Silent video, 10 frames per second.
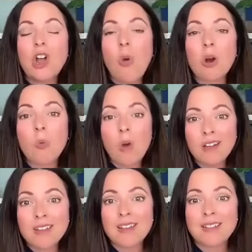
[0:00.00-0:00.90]
who are
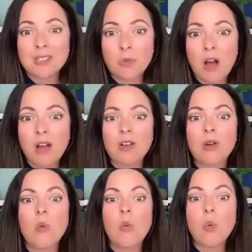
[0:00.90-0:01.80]
walking this walk
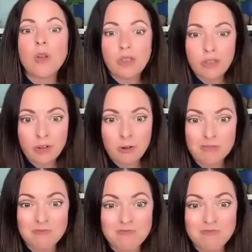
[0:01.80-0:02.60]
with you.